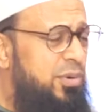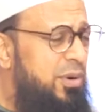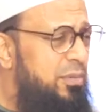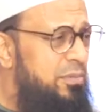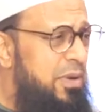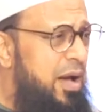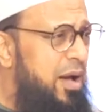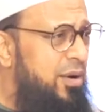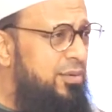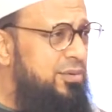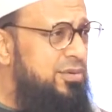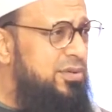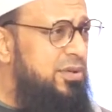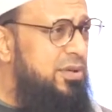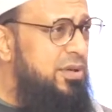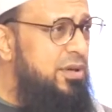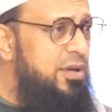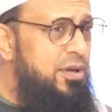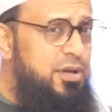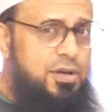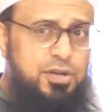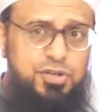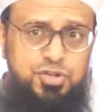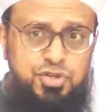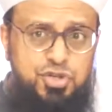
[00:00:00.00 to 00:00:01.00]
all about?
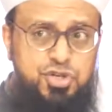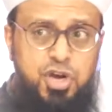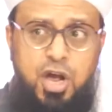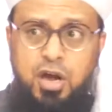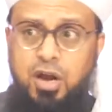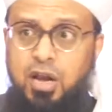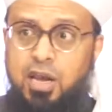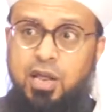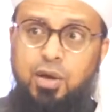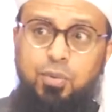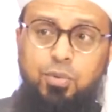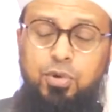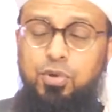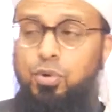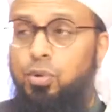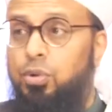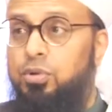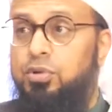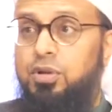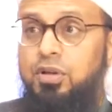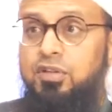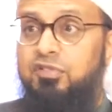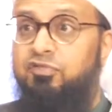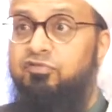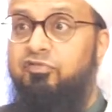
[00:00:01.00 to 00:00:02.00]
Juggling with
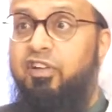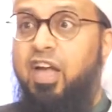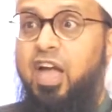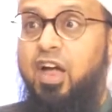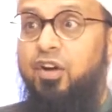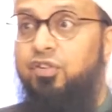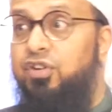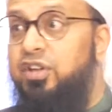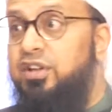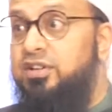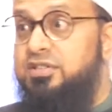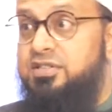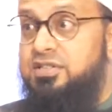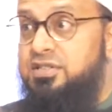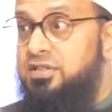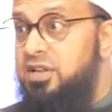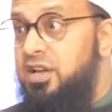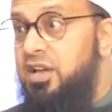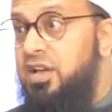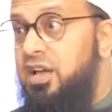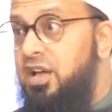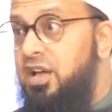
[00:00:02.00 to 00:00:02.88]
all those various